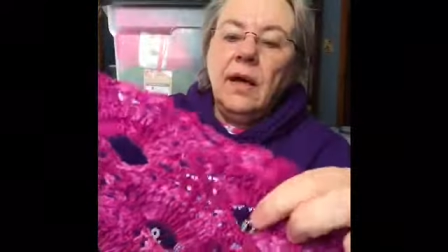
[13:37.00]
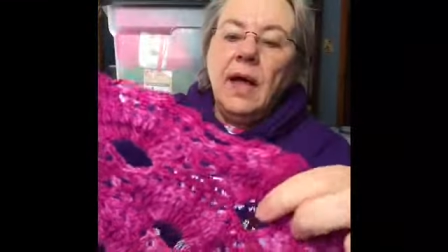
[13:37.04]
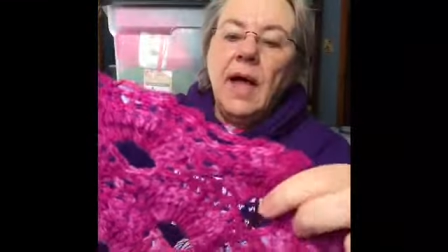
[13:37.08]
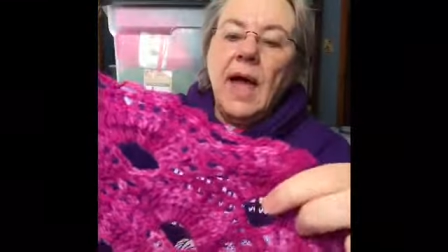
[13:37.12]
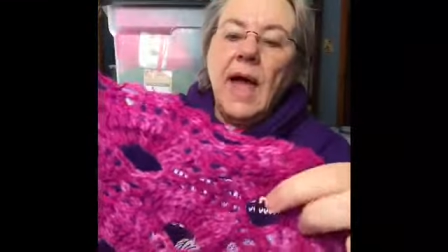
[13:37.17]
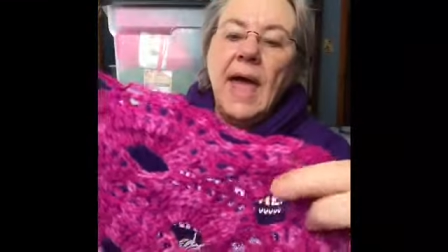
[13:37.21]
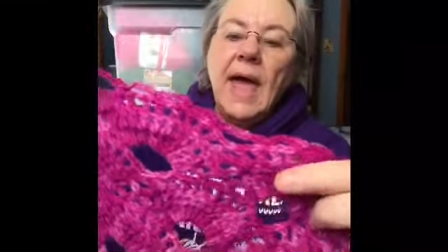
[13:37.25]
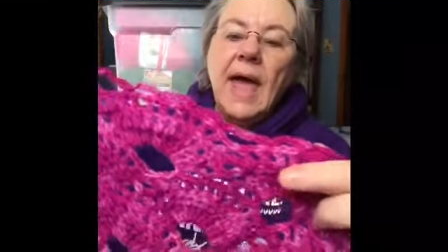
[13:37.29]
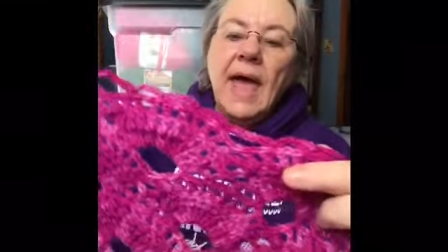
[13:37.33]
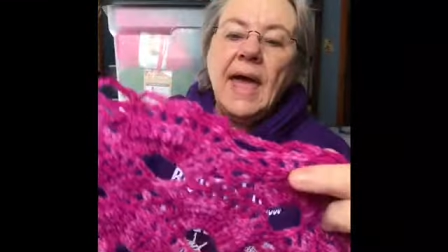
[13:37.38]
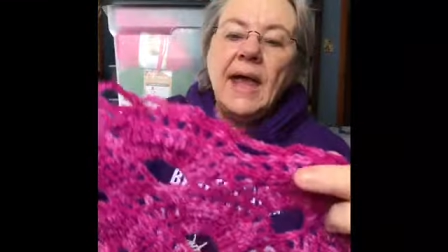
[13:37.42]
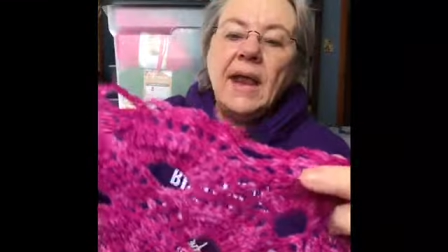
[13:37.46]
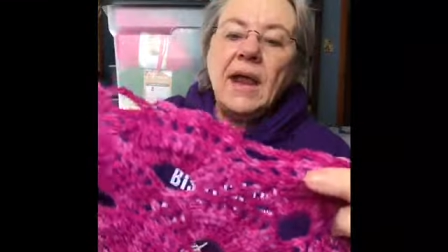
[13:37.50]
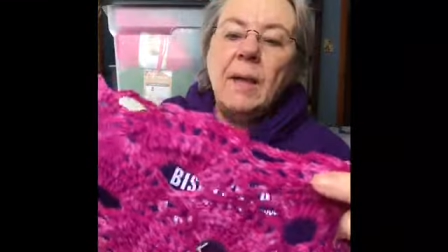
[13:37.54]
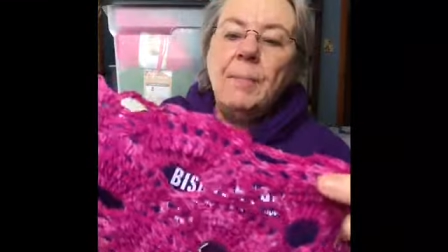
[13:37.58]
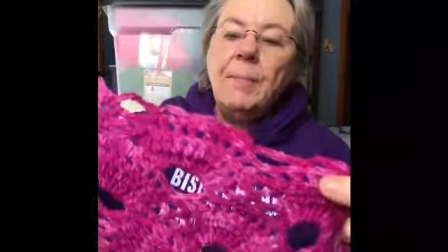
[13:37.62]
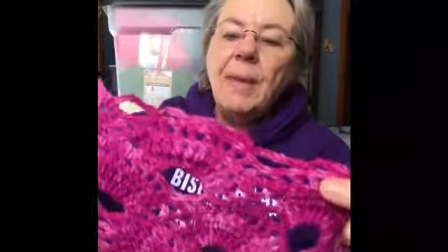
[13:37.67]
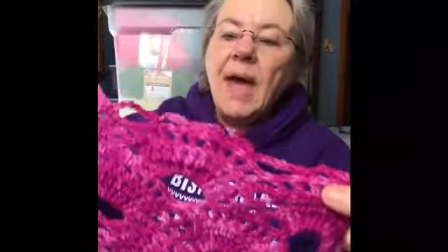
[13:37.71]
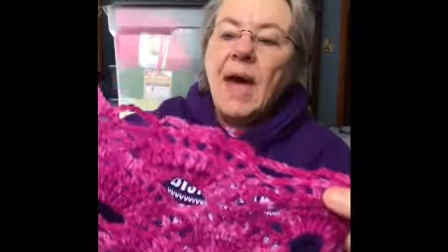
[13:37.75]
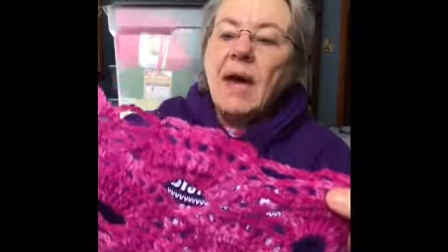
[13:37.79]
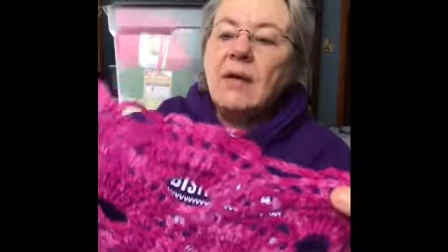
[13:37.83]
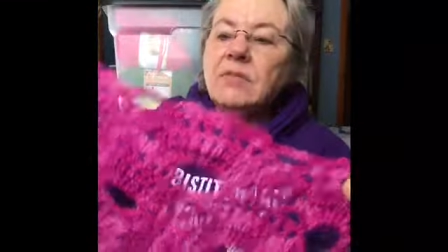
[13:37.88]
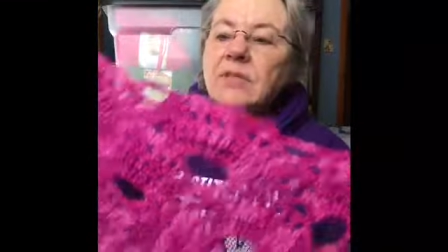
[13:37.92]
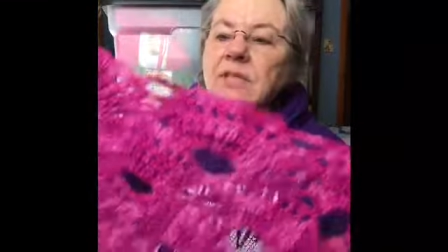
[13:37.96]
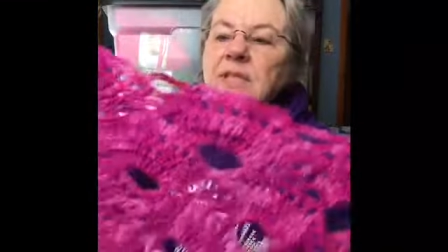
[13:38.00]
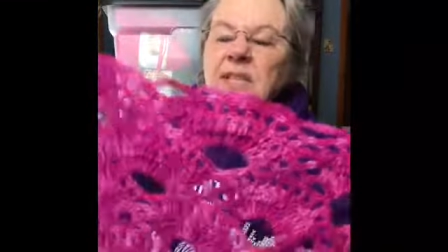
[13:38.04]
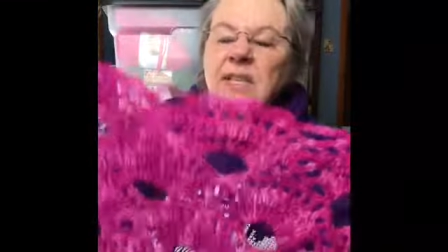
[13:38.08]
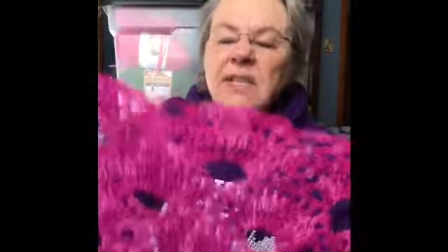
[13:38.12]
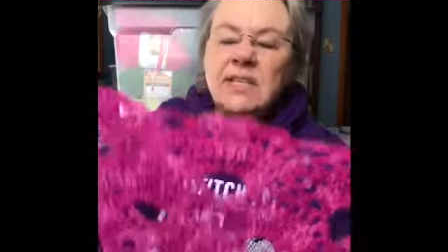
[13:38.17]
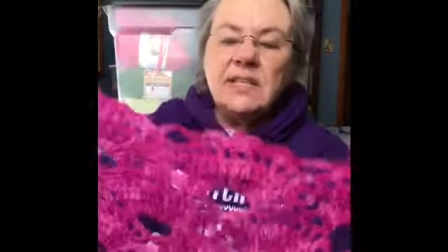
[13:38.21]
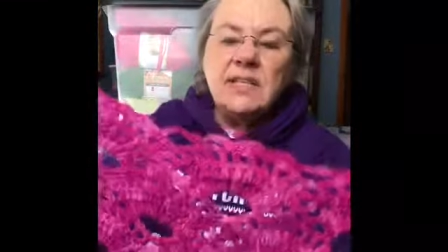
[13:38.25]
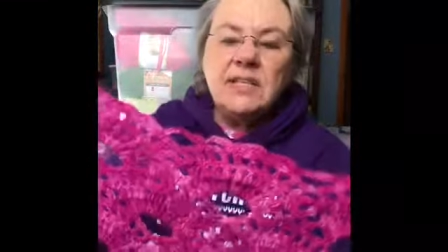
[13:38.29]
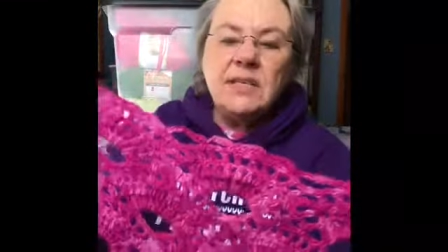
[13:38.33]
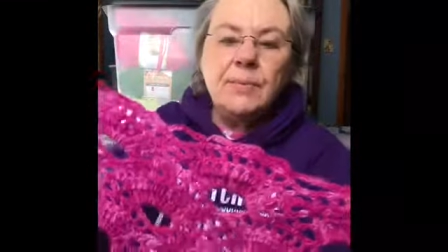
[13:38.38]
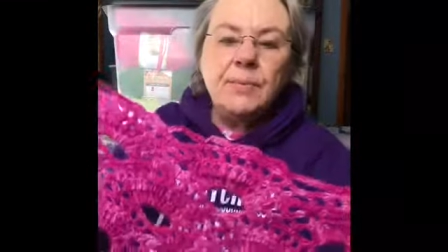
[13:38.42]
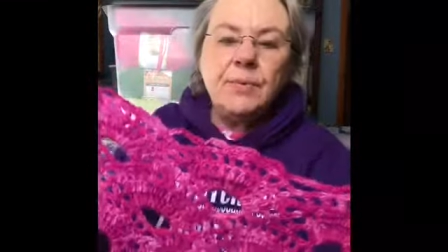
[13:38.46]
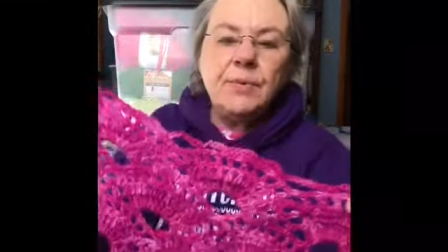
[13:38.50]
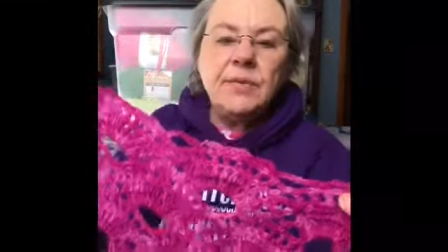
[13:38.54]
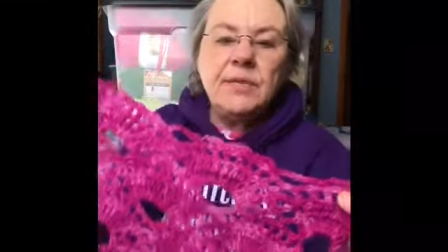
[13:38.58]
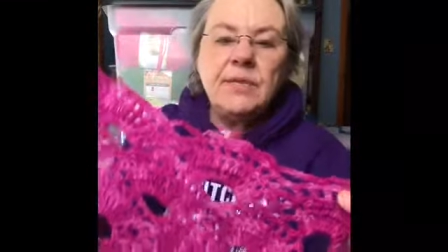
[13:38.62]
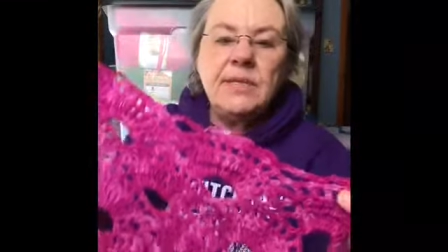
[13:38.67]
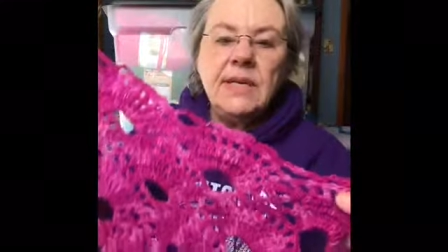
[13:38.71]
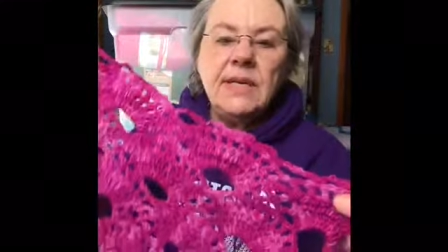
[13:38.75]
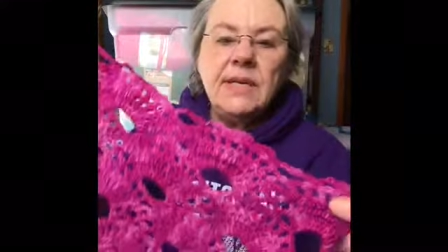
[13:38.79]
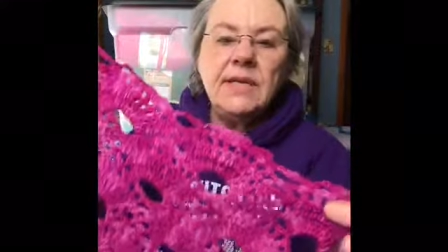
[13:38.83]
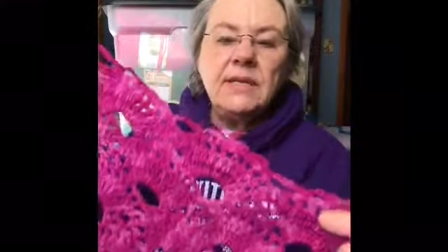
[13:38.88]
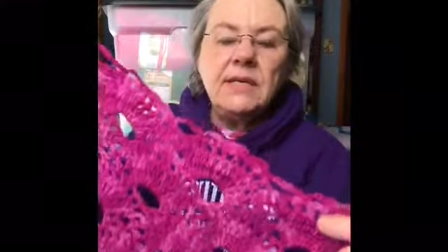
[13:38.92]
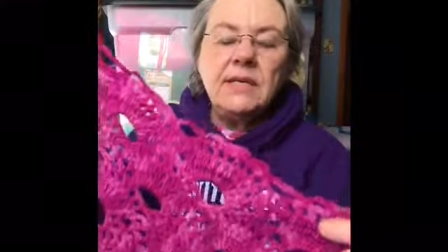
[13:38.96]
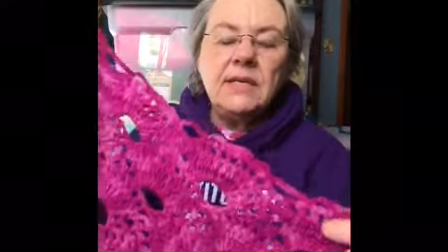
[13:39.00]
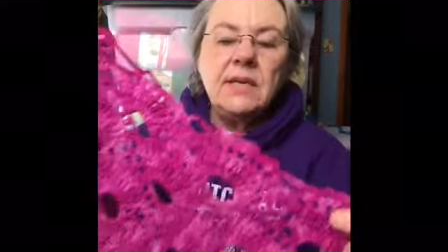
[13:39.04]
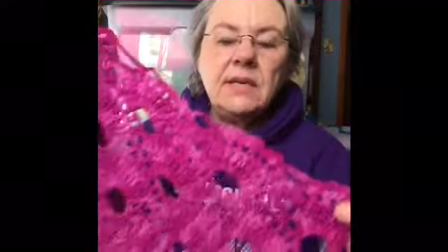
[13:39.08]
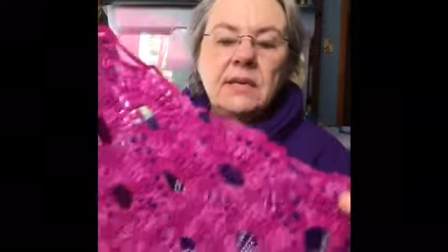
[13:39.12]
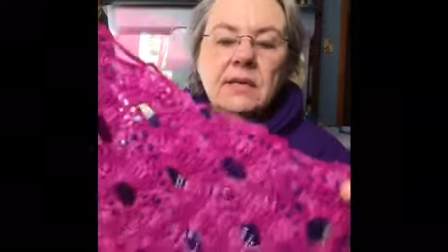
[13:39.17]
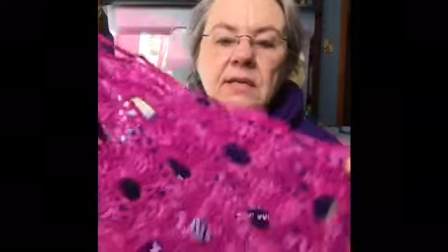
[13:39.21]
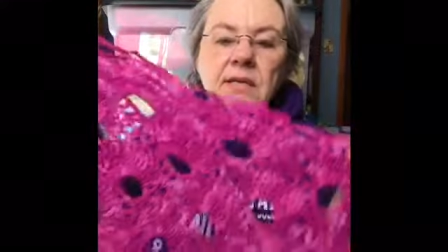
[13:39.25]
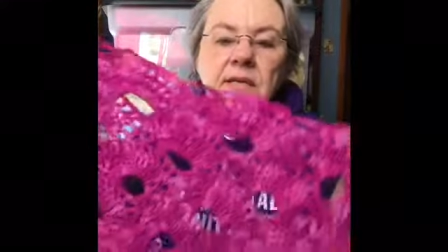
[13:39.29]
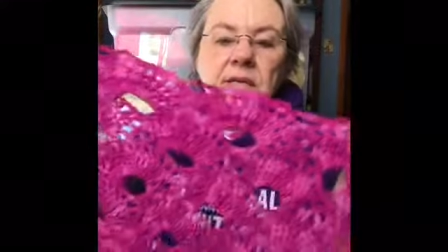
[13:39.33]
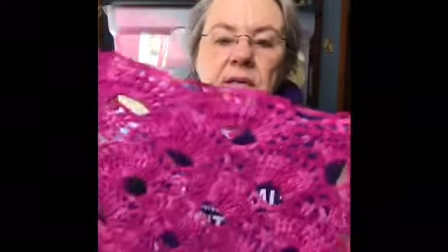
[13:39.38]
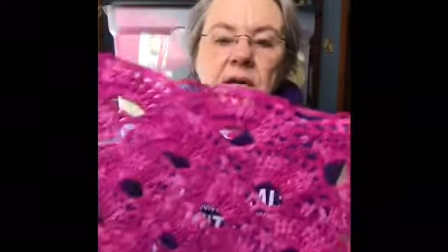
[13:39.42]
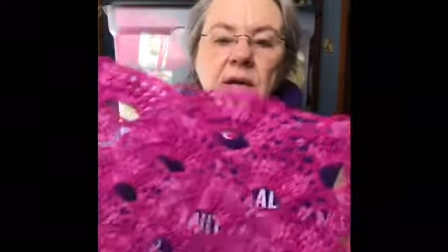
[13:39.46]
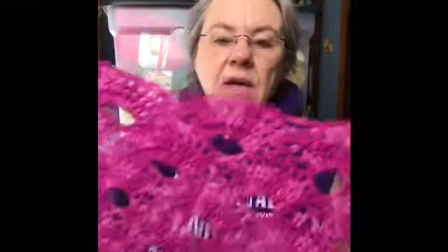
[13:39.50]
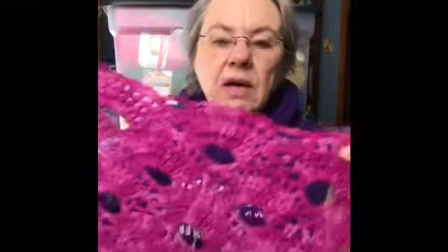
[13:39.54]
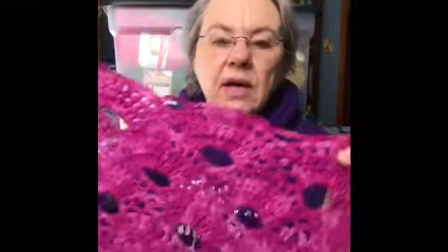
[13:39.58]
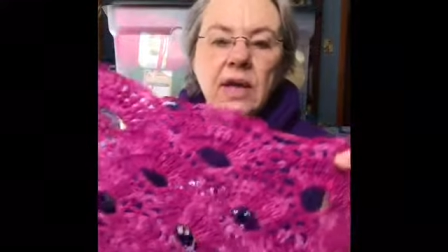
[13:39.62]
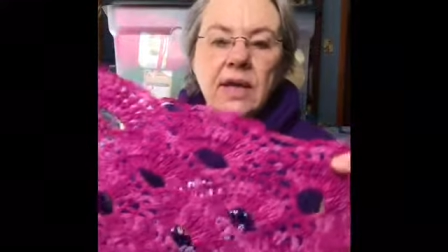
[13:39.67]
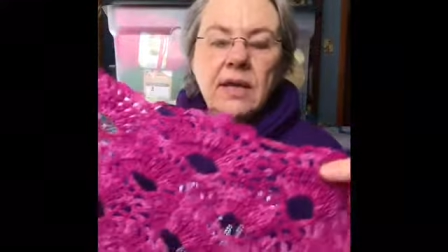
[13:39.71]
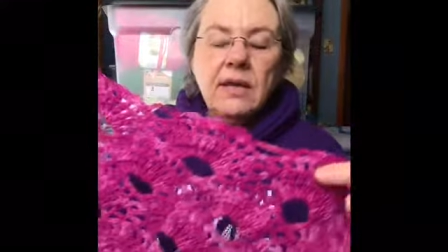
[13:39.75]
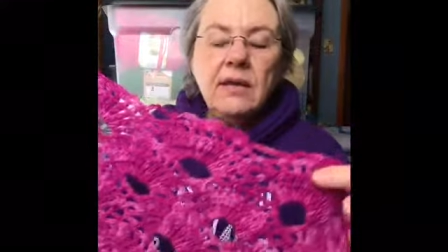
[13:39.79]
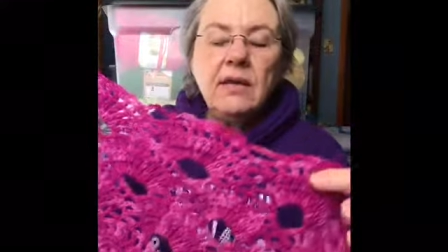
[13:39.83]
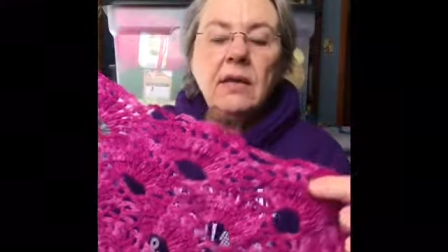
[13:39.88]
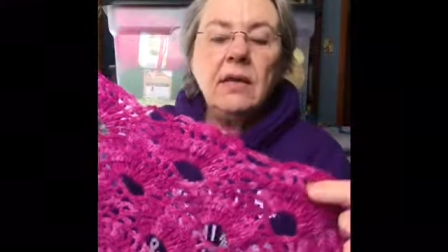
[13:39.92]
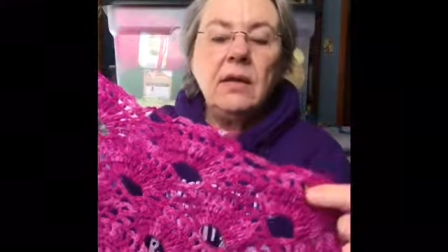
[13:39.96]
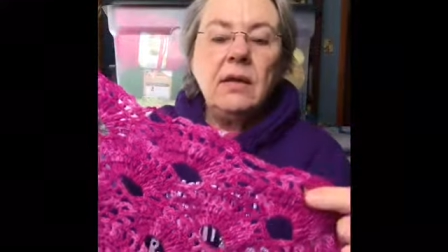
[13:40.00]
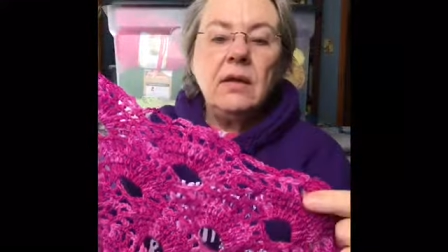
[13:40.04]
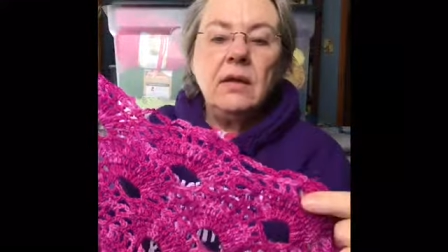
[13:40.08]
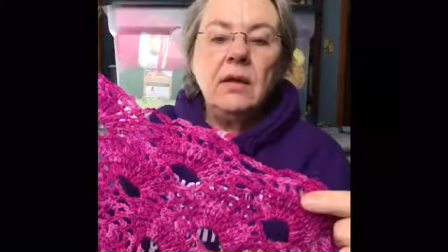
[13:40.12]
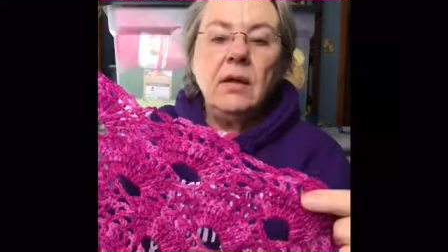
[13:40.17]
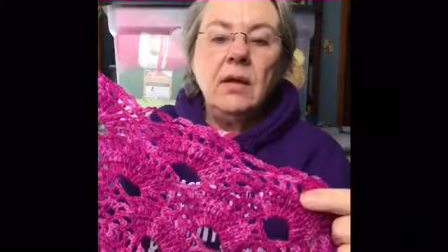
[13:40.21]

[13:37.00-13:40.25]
I had about 60% done